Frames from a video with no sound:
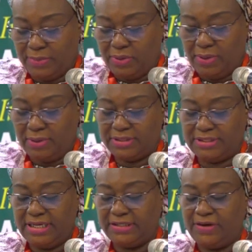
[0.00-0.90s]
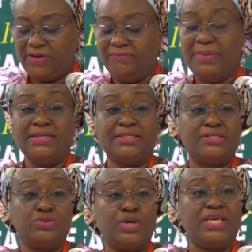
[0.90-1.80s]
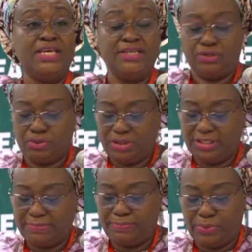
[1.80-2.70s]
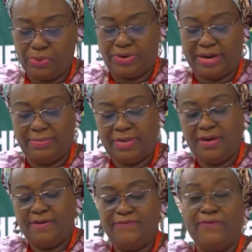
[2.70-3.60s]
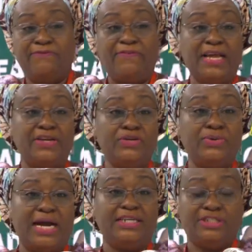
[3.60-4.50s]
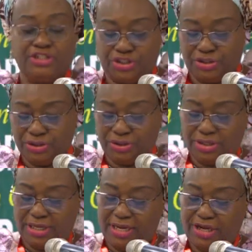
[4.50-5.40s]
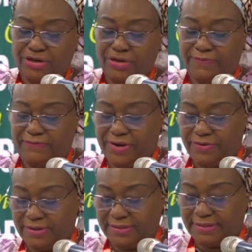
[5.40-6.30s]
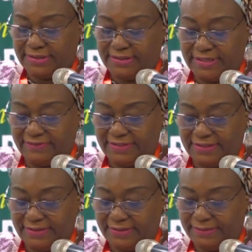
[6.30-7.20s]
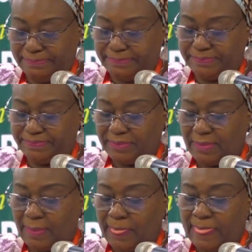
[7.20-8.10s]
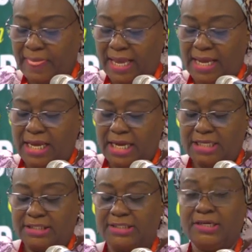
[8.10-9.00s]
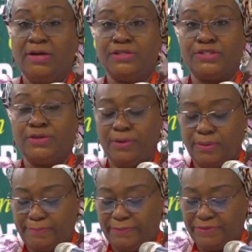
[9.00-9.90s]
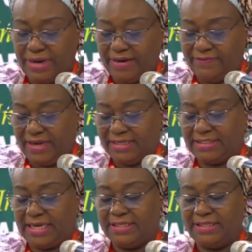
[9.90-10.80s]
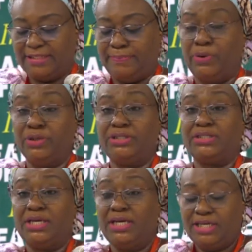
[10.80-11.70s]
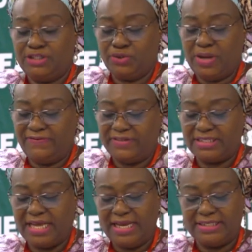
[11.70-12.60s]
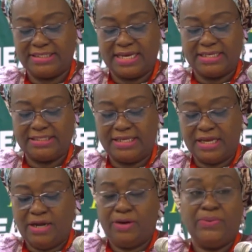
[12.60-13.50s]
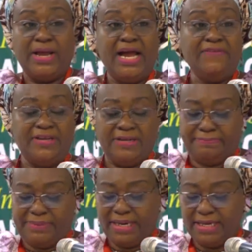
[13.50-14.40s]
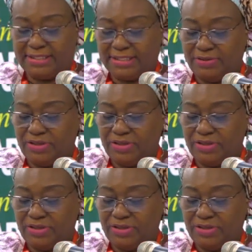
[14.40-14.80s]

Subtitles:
more, state governments to key into this program for value addition in your various services. It is also relevant at this point to emphasize that we have in place